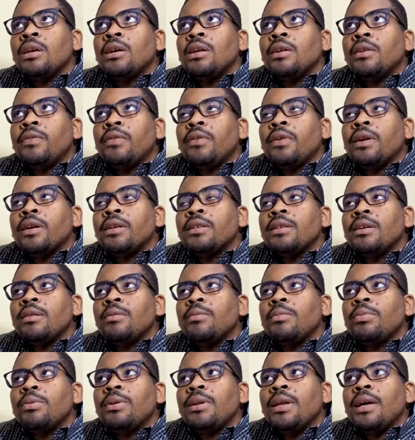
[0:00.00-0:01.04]
for
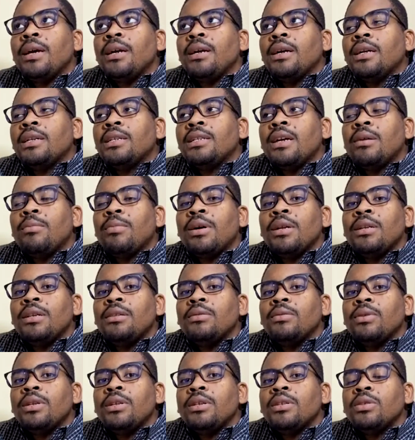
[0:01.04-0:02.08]
example, like a Chamat
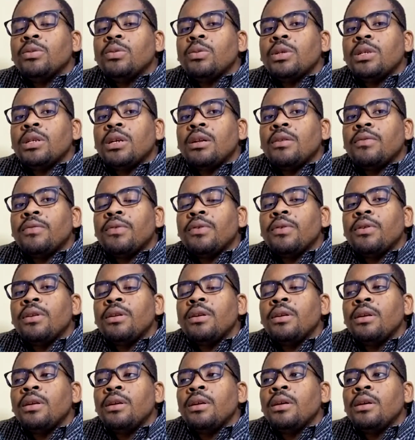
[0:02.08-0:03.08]
with a social fund,